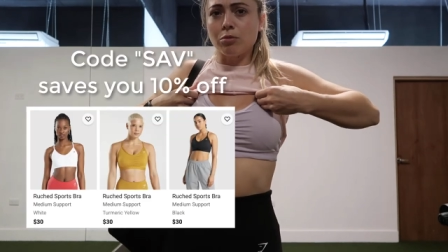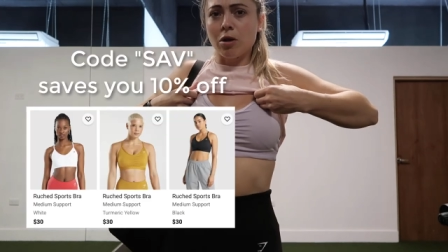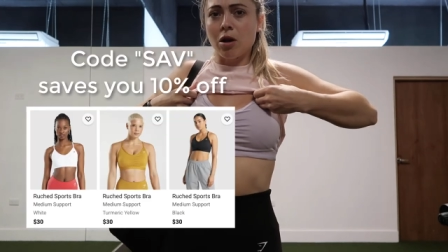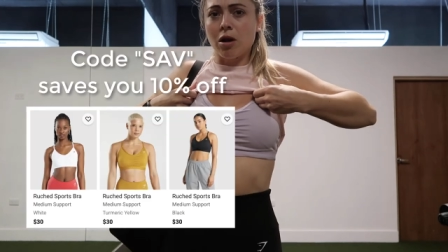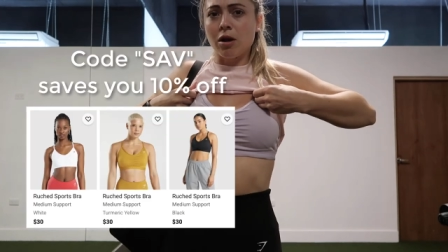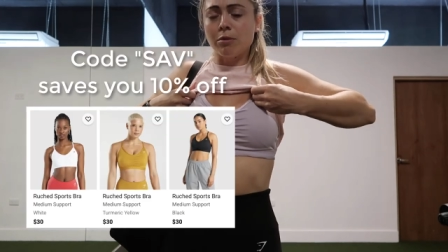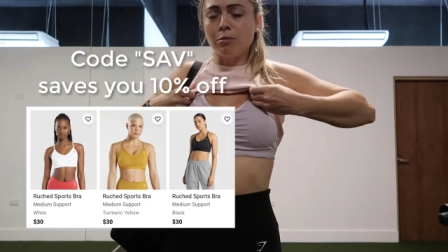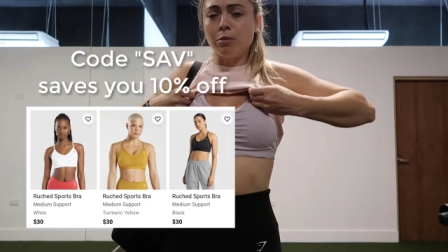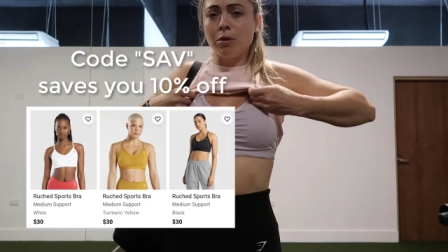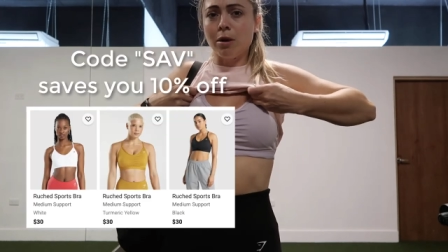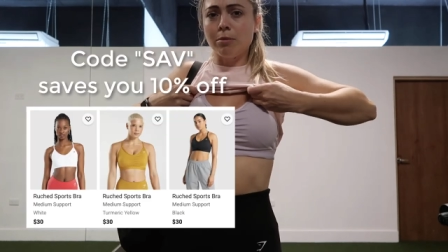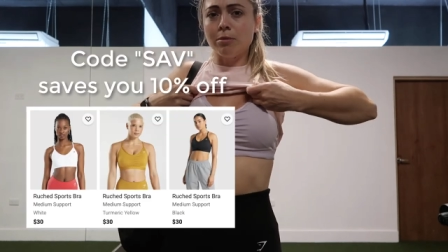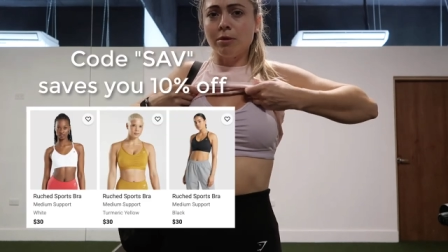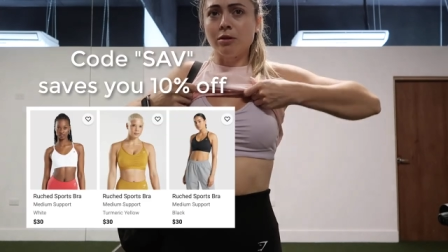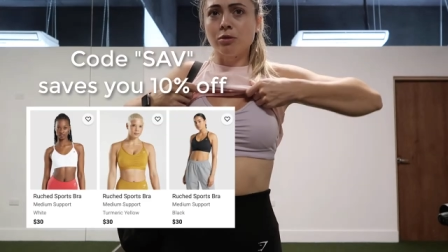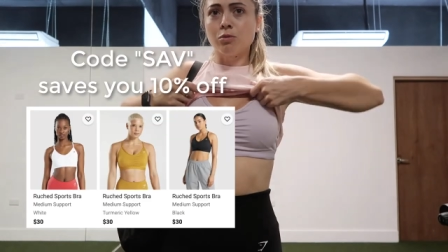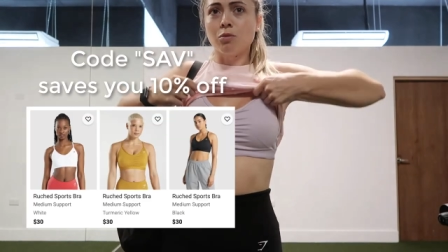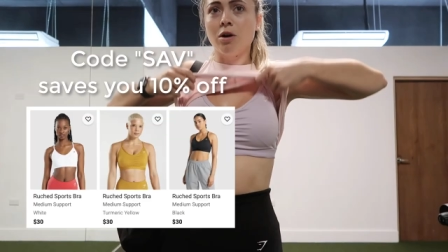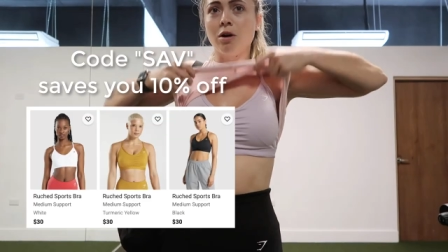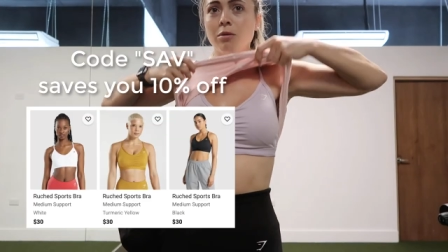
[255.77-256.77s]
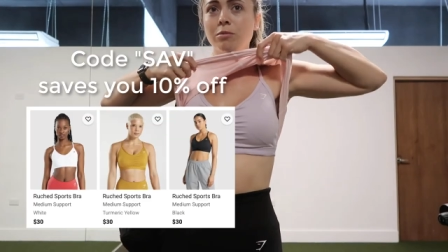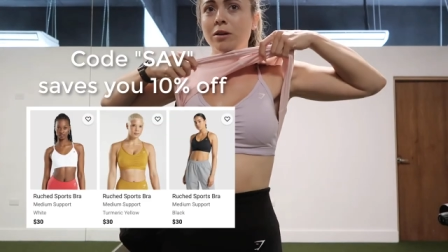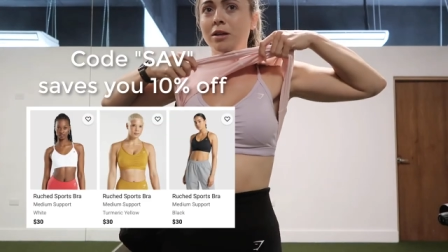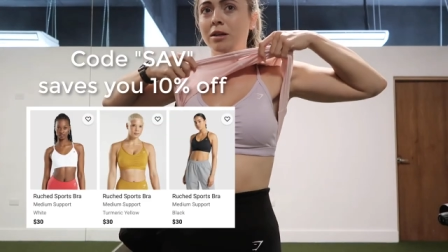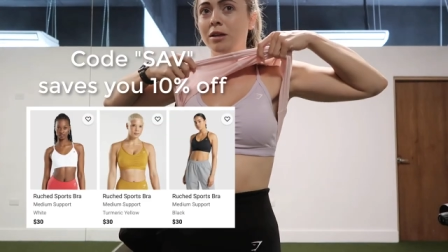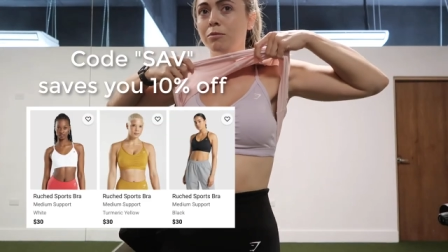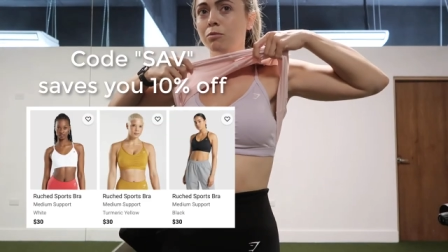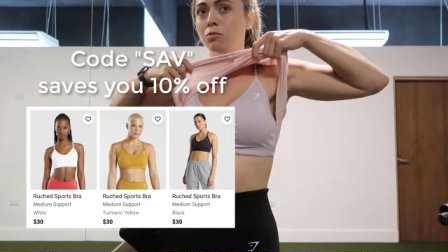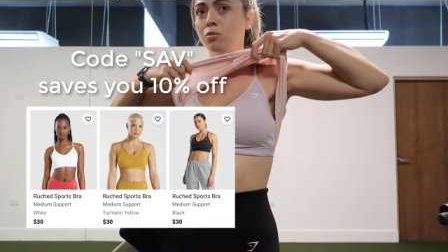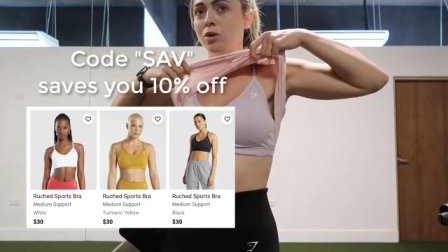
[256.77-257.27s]
bra. I'll pop it as well, but
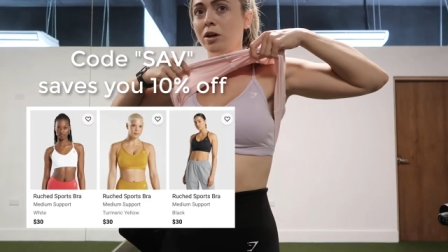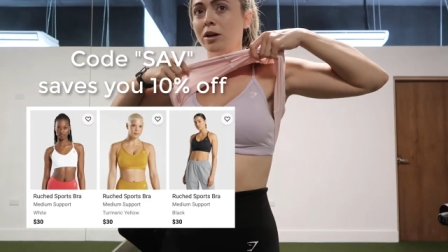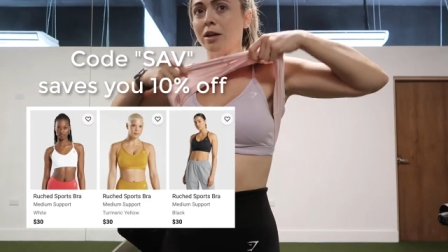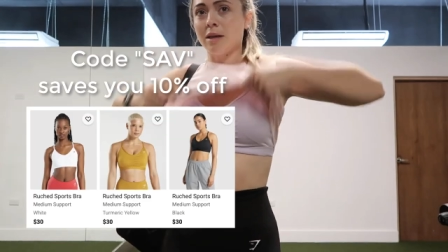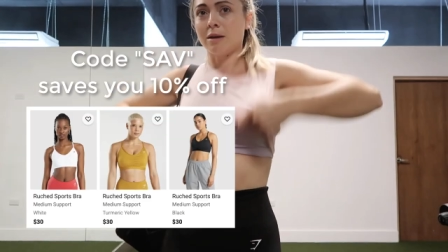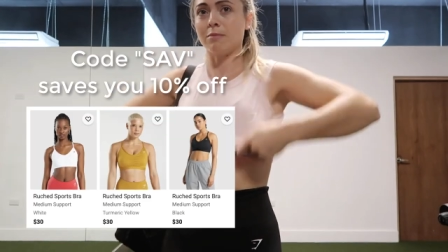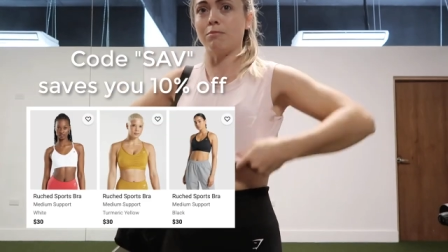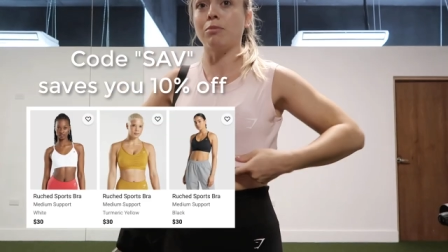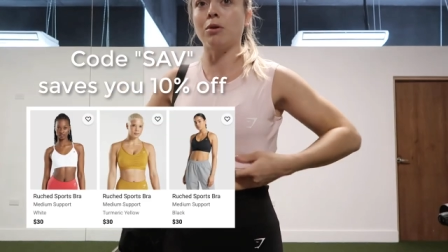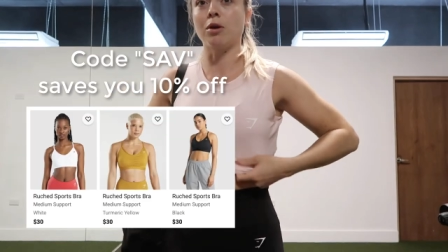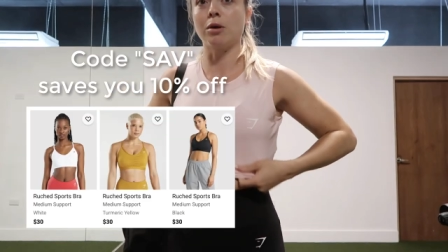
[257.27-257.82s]
I'm wearing it in